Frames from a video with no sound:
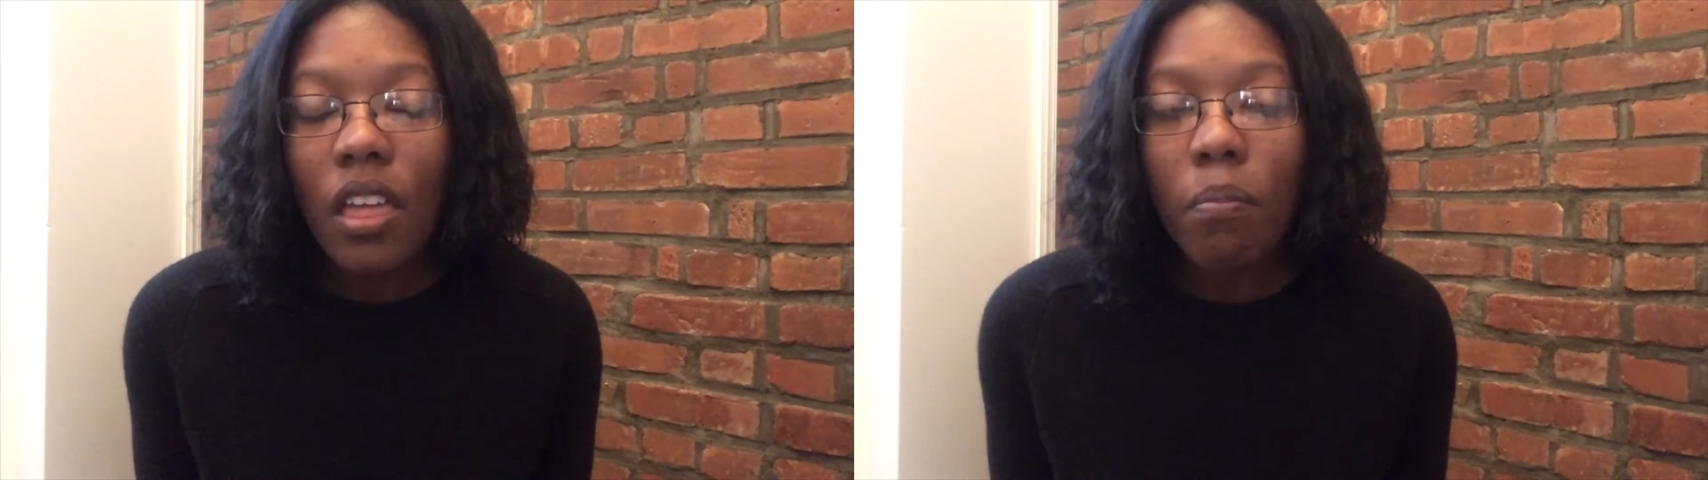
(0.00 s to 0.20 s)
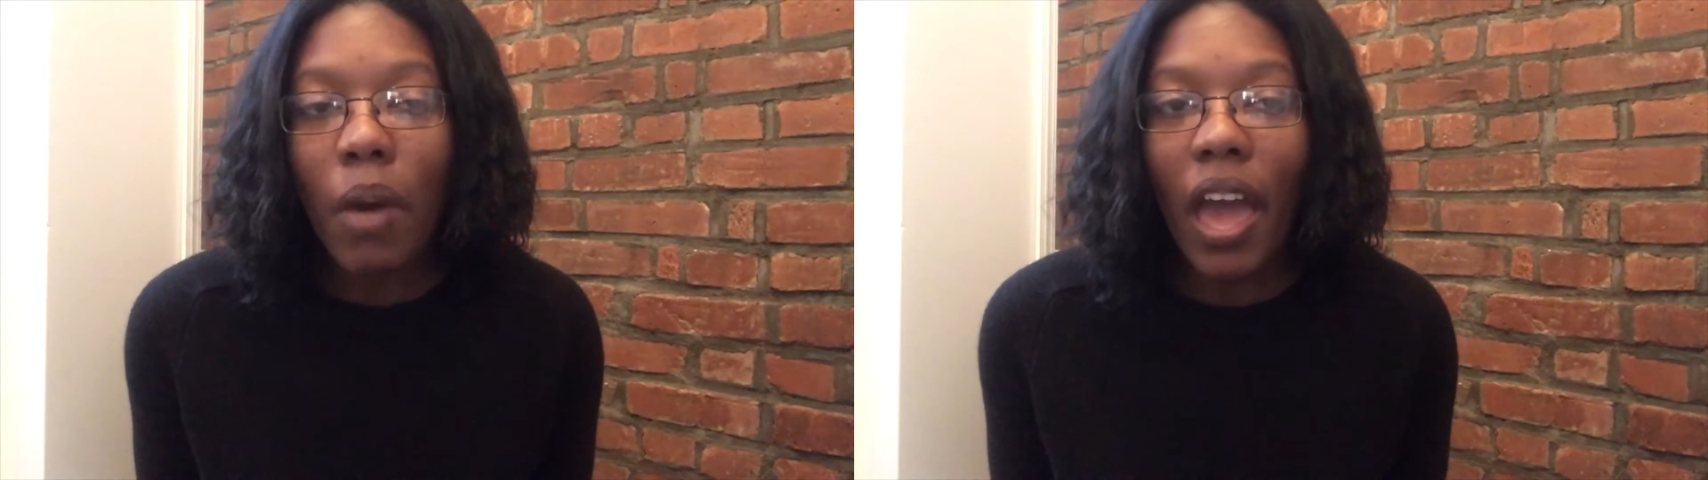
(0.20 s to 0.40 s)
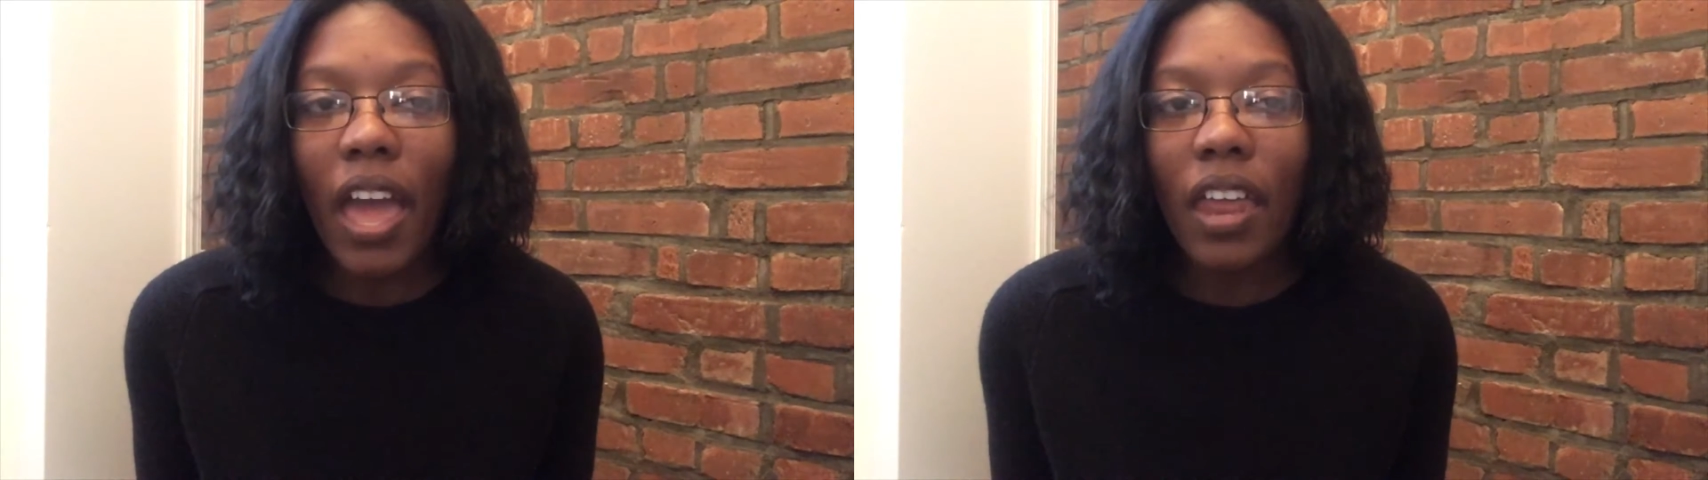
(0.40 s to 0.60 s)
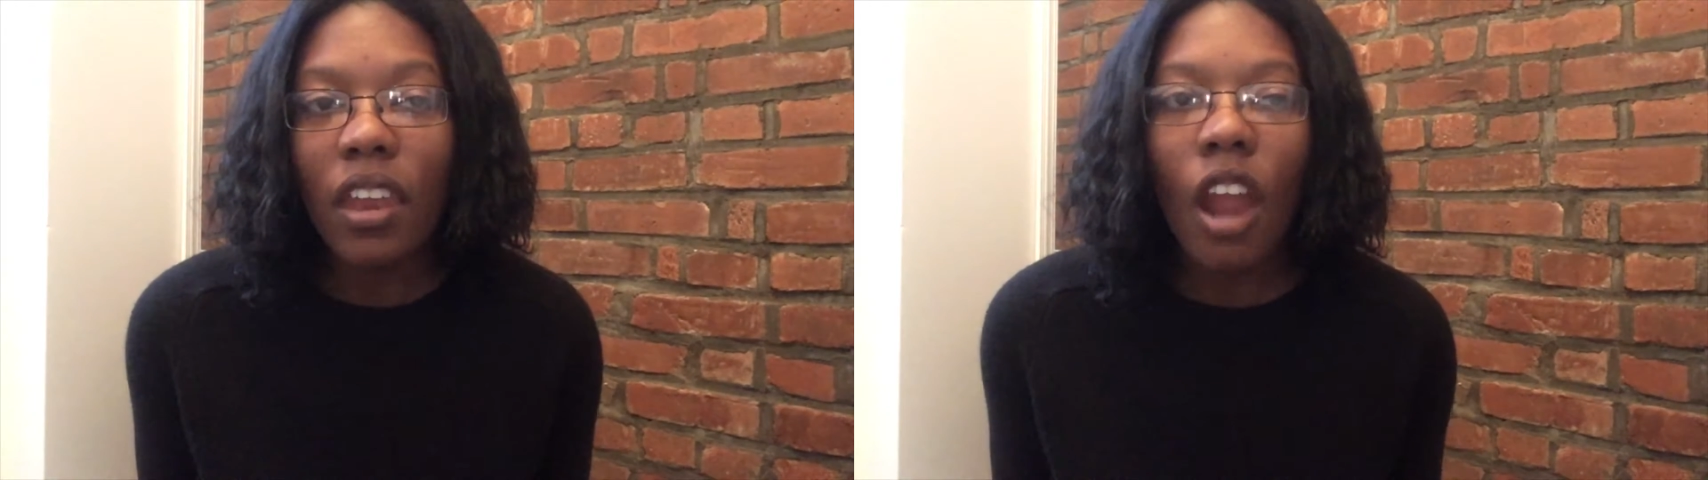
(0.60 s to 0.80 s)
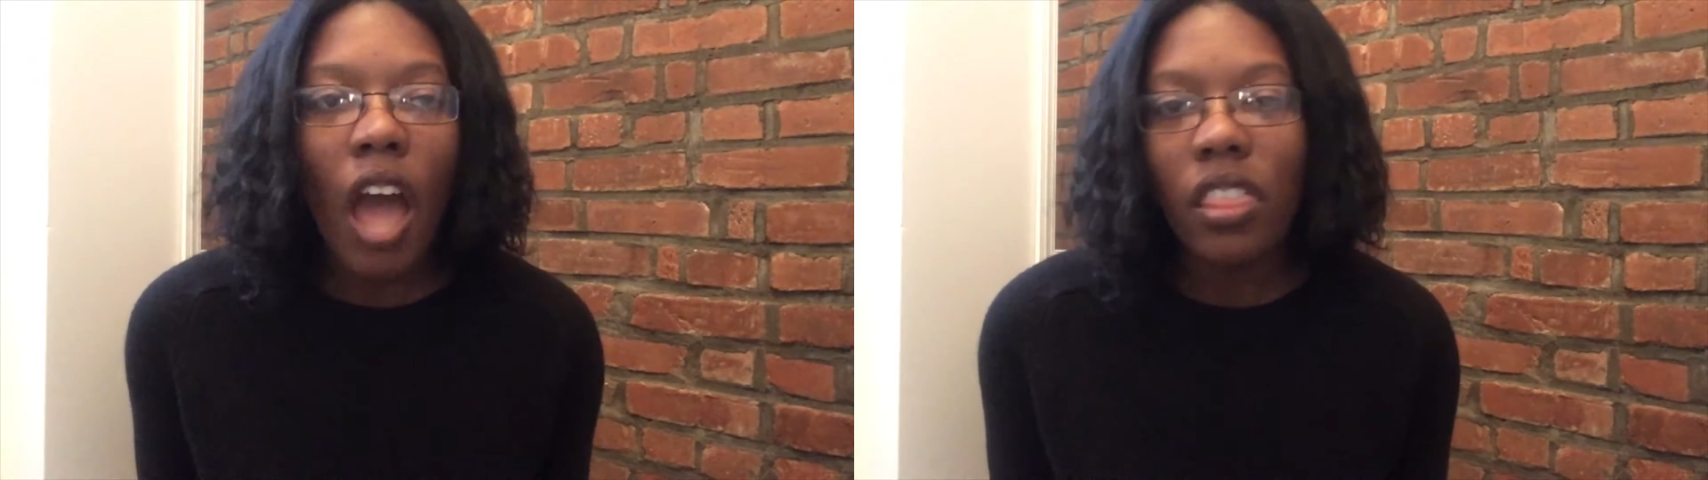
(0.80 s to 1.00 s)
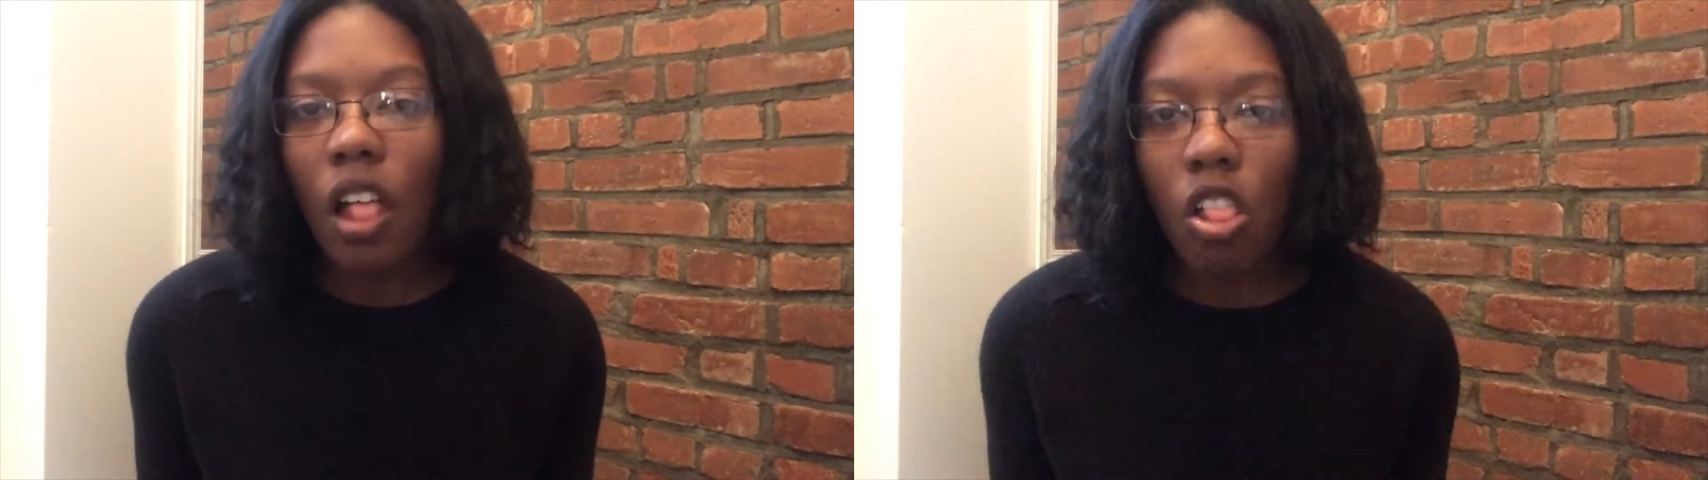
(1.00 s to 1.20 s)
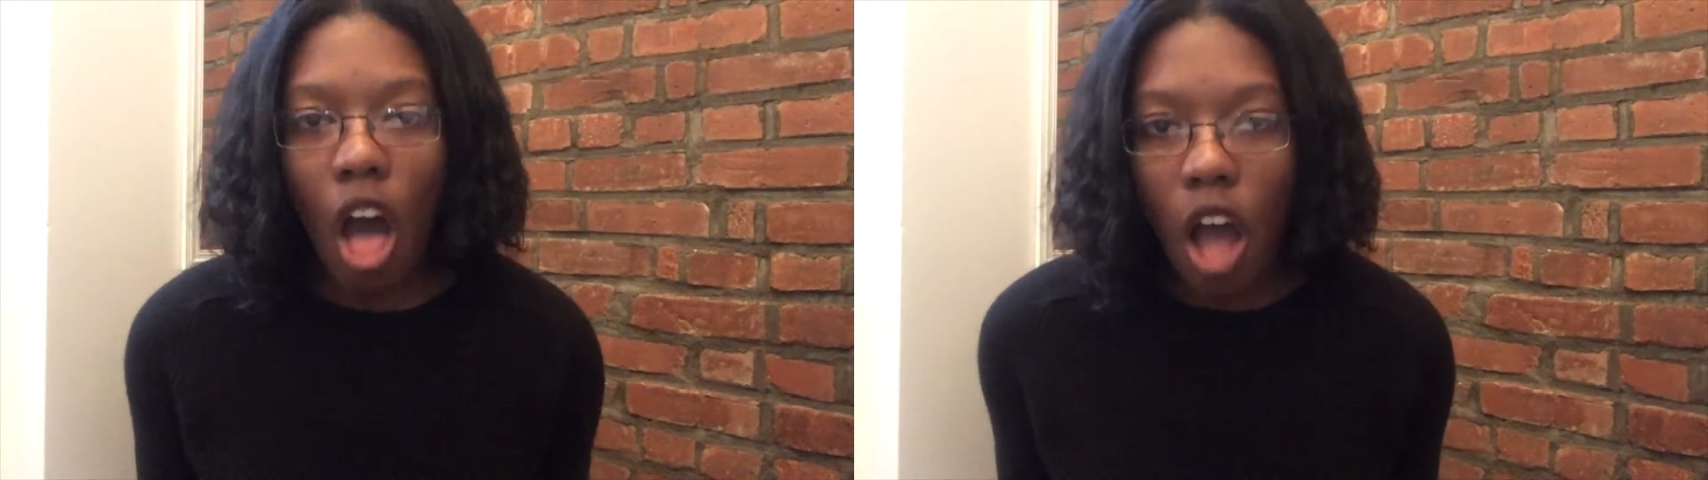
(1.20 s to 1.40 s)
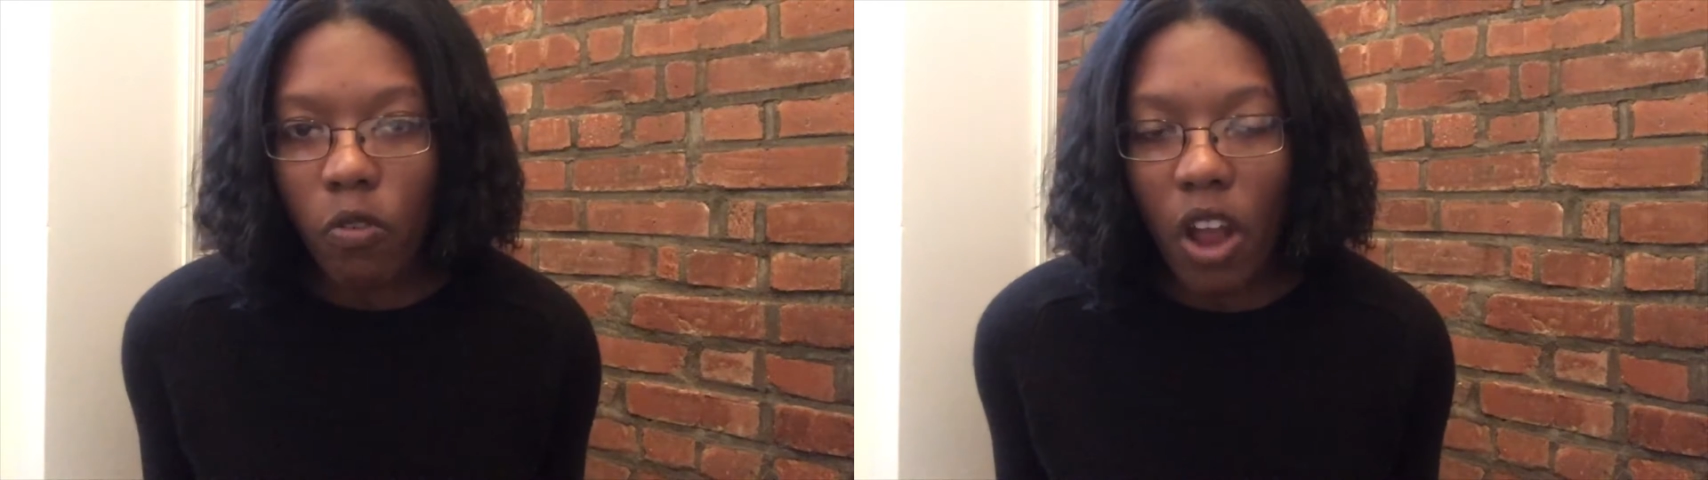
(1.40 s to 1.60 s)
but not in the
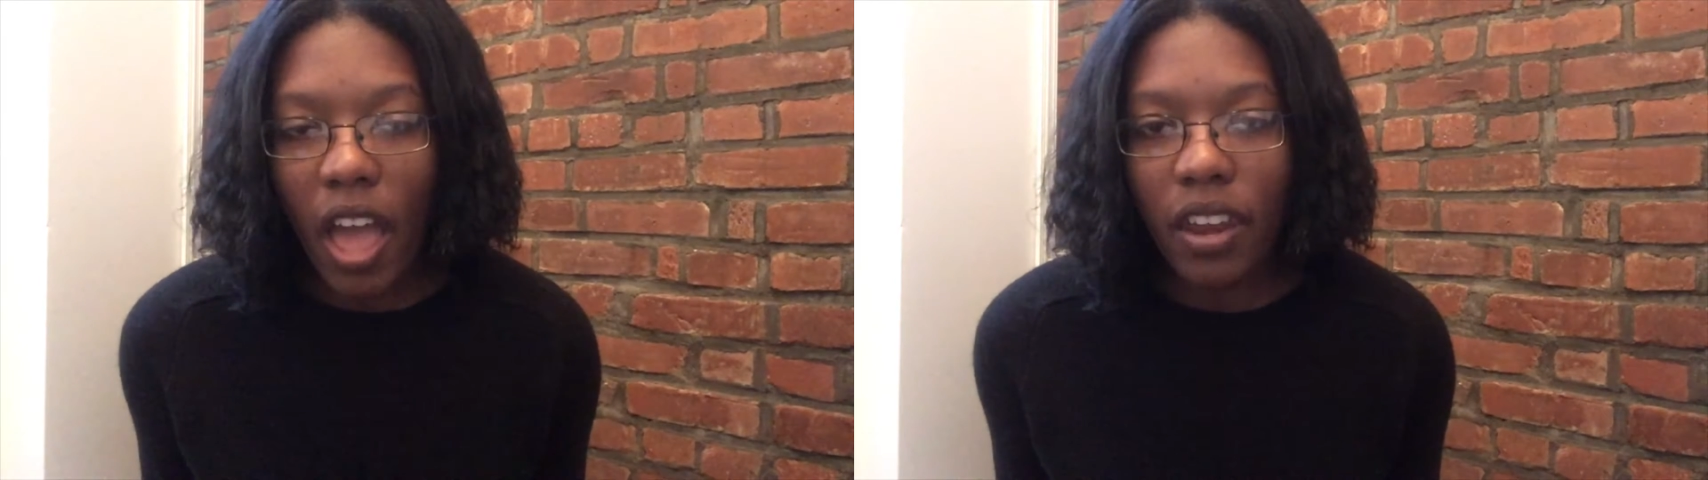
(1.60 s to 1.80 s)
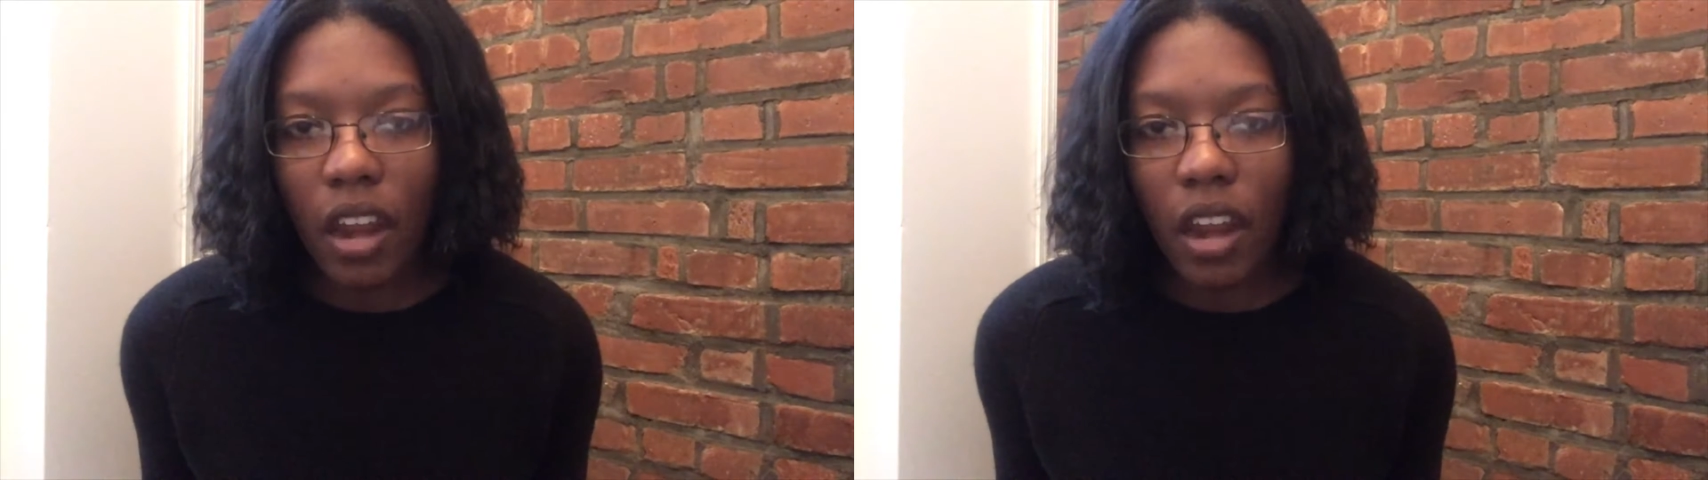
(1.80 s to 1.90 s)
long run.